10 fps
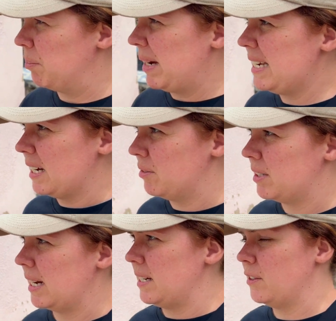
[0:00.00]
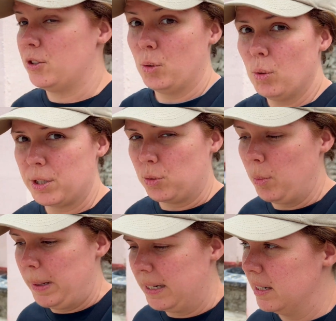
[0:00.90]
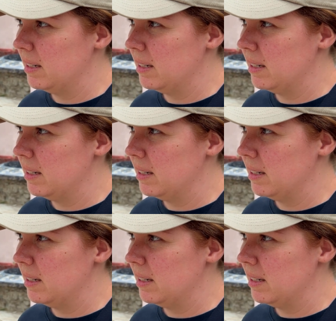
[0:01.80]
bike outside and the door is open,